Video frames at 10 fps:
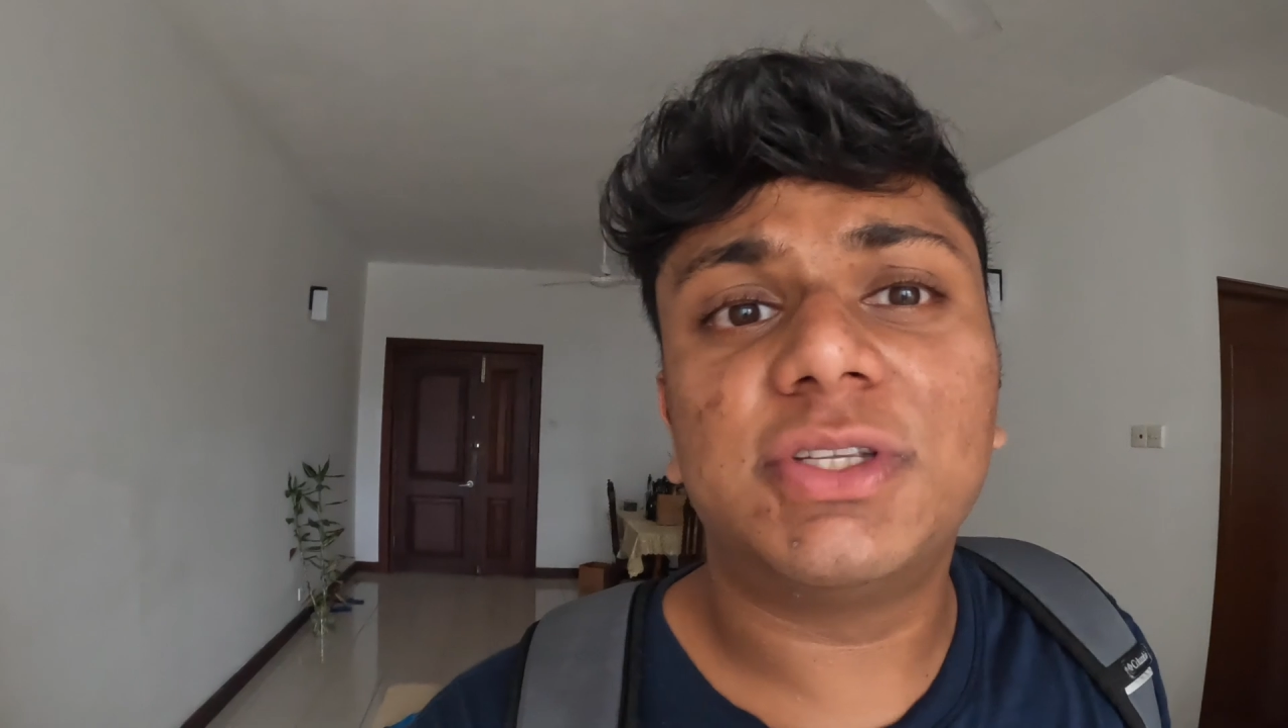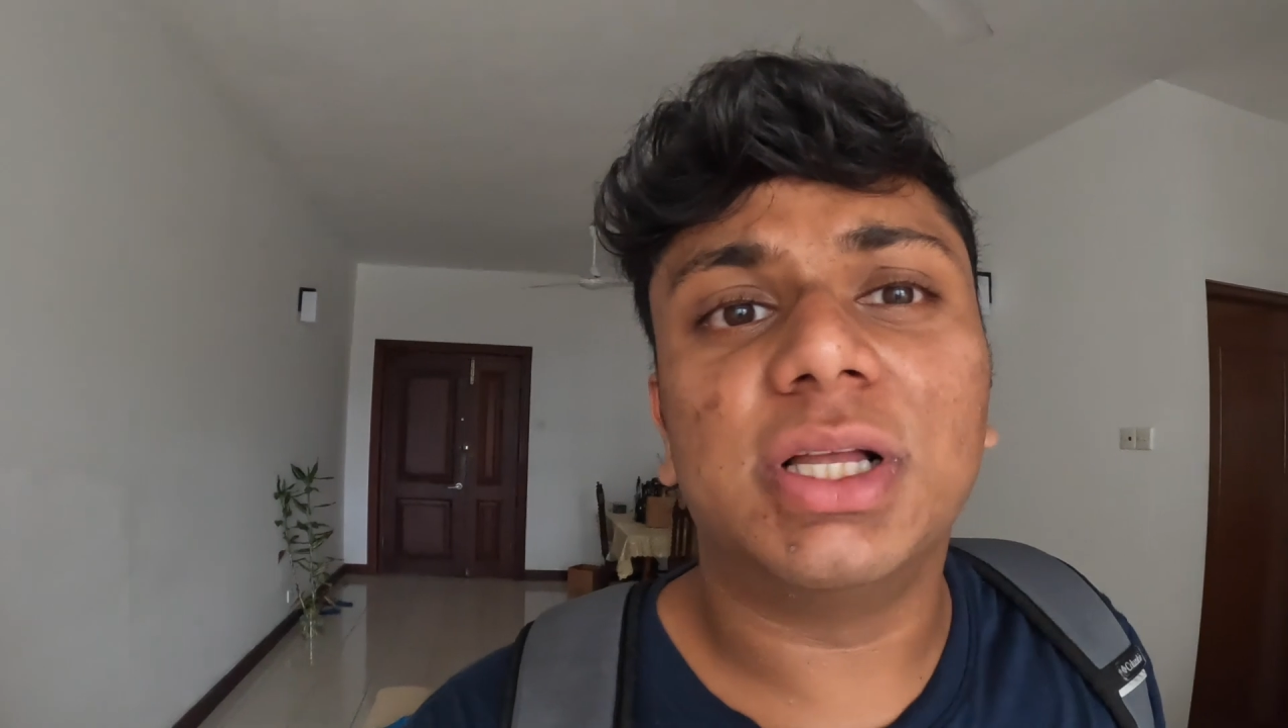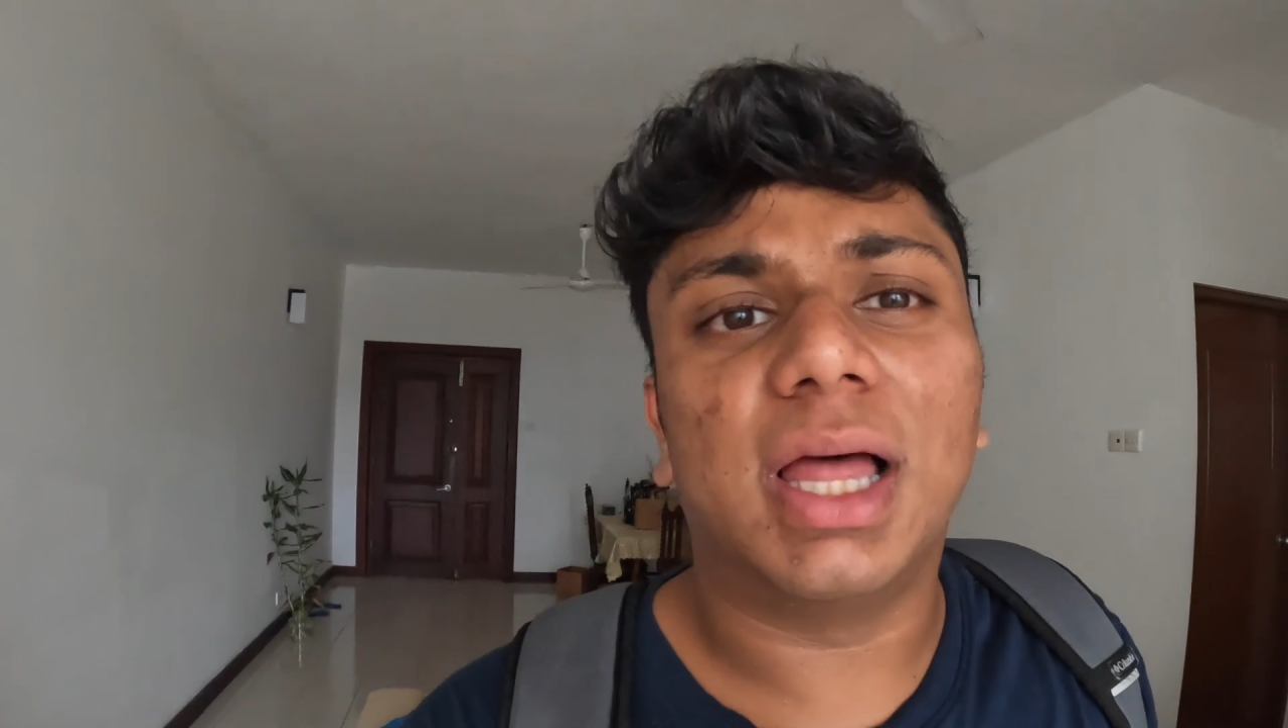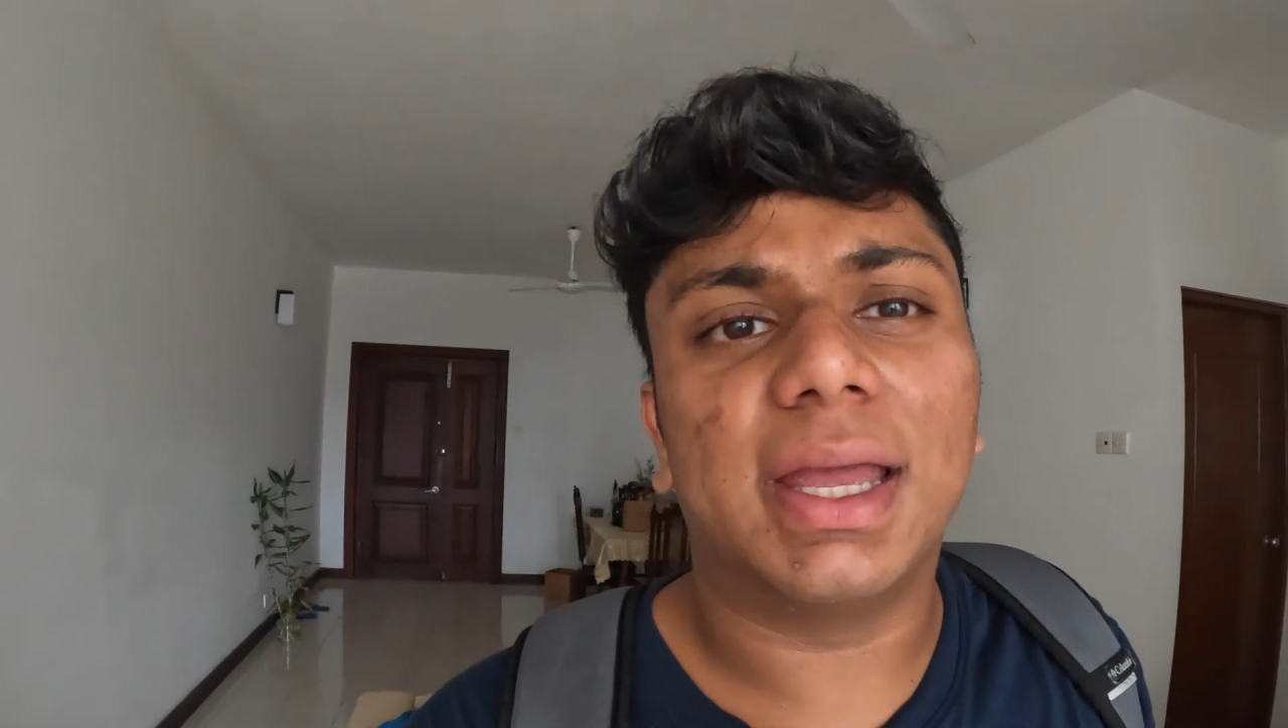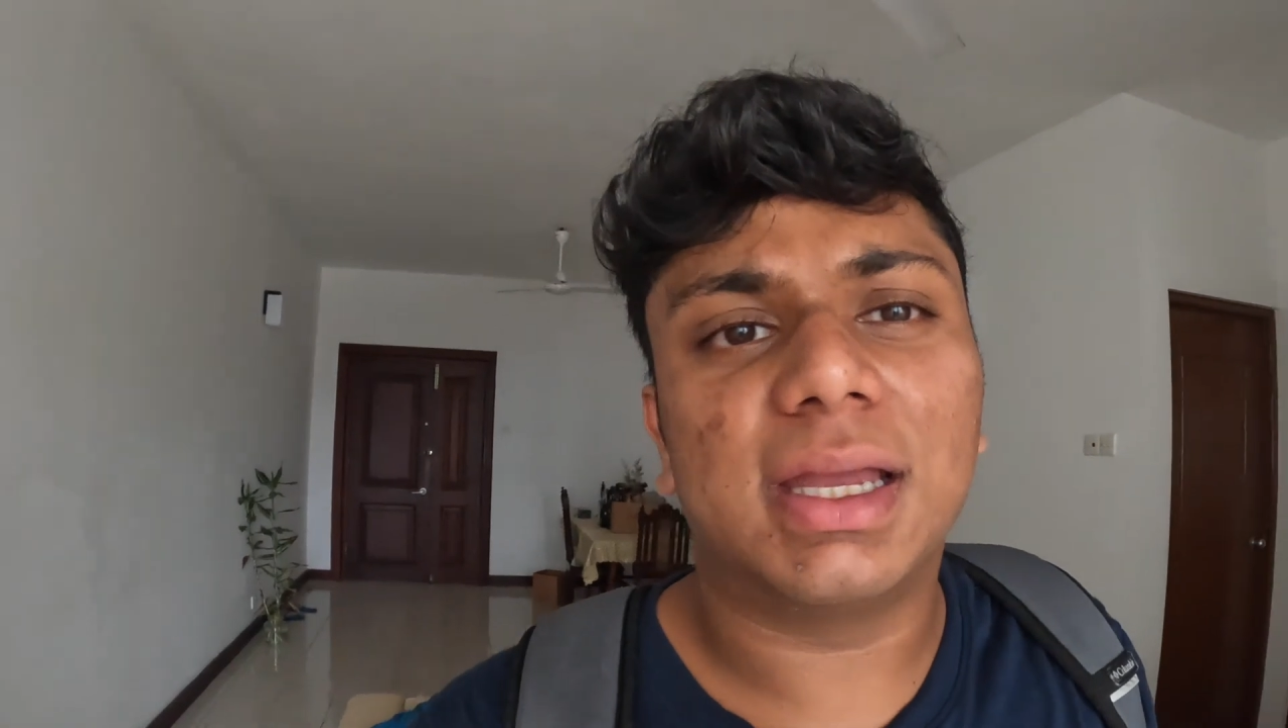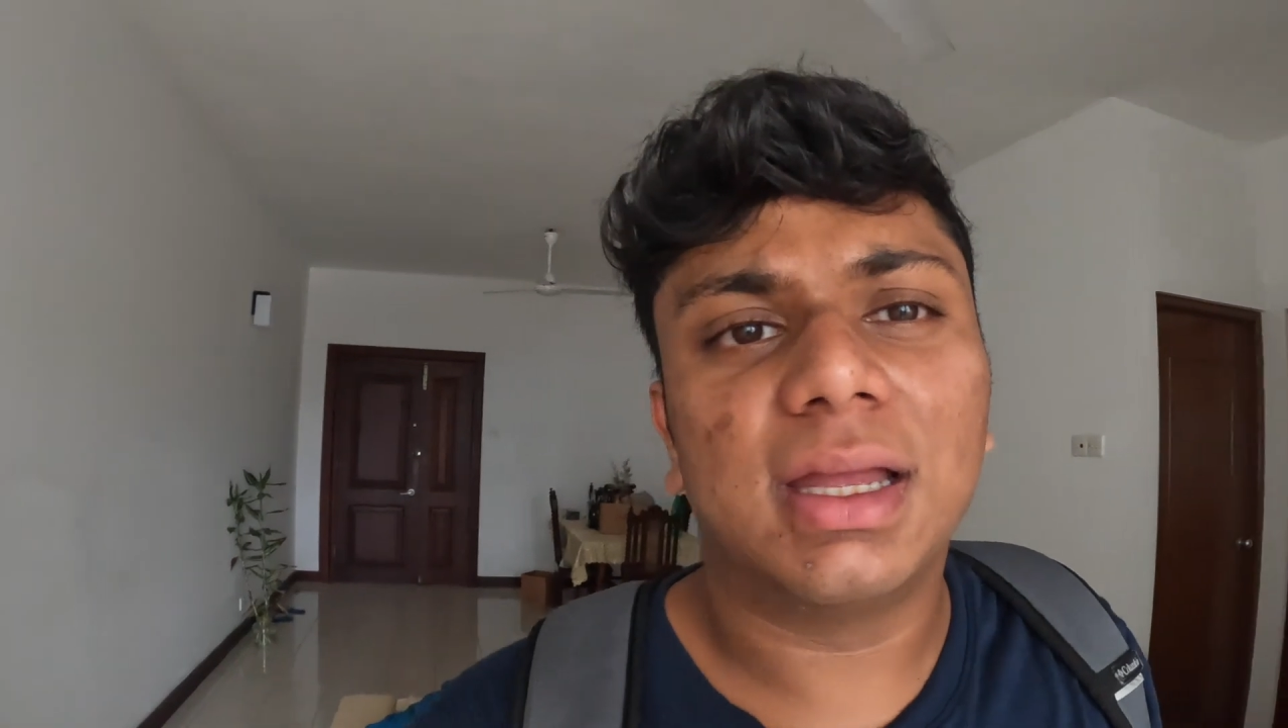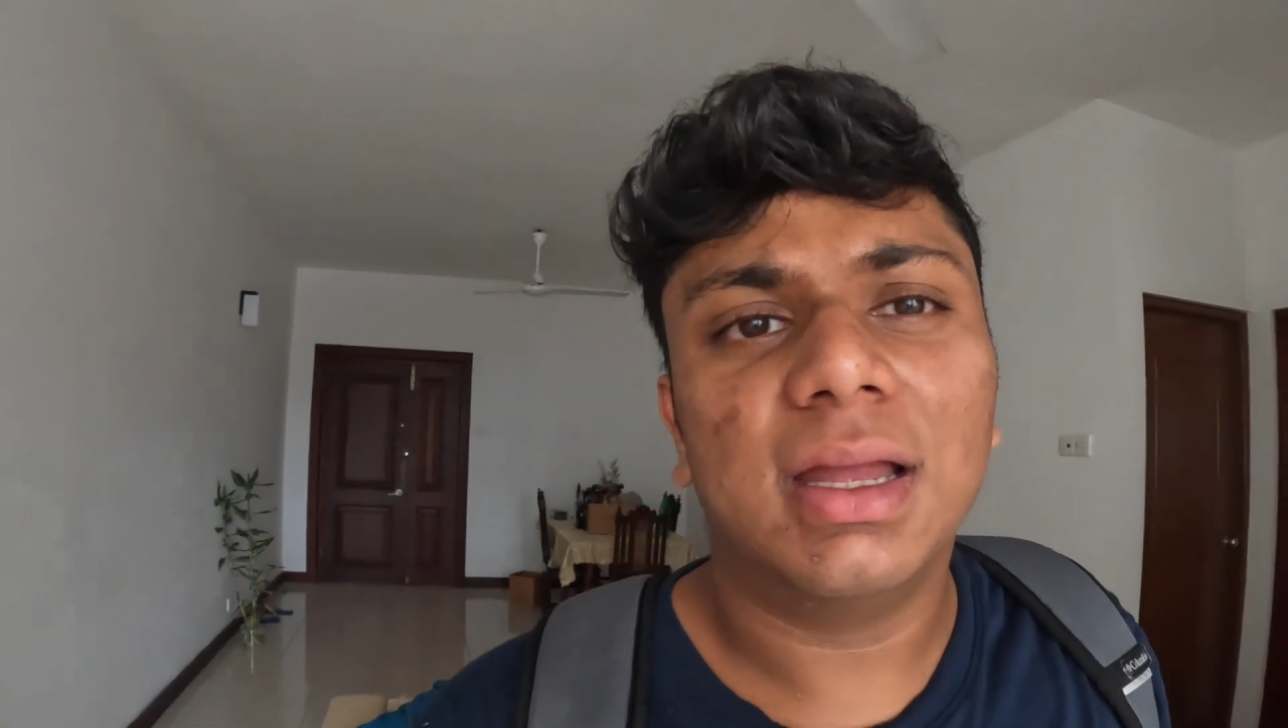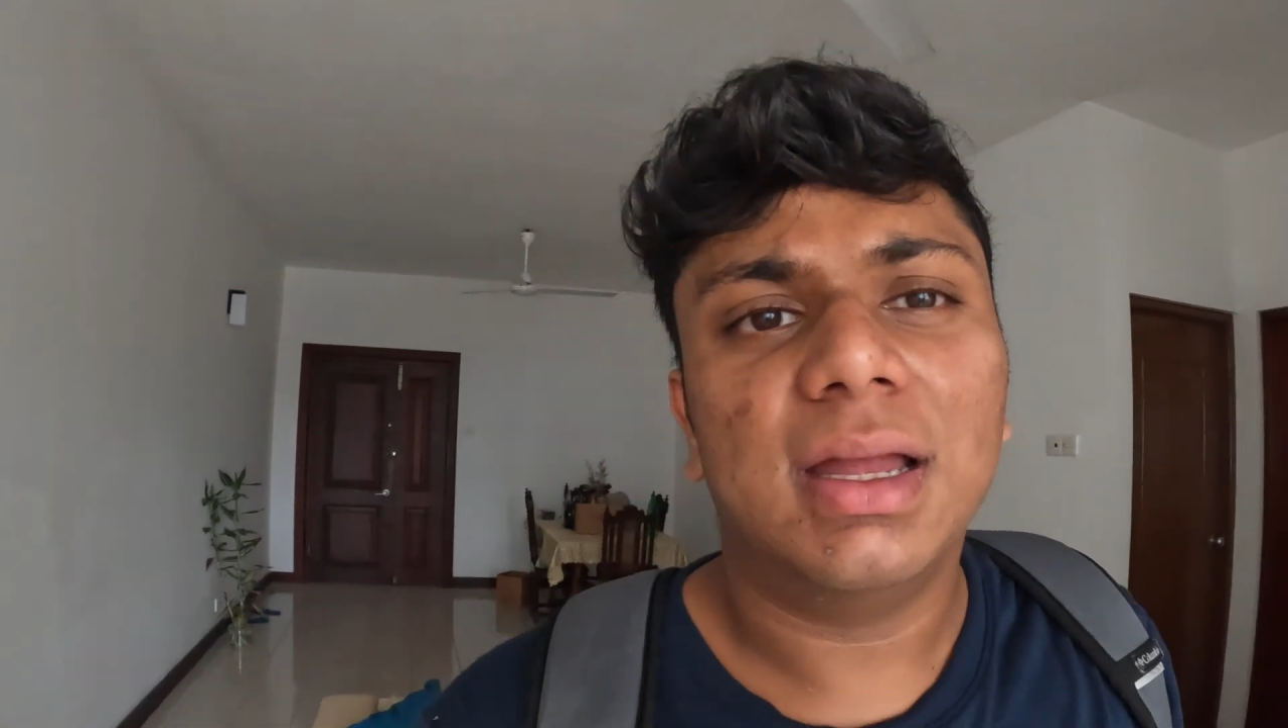to like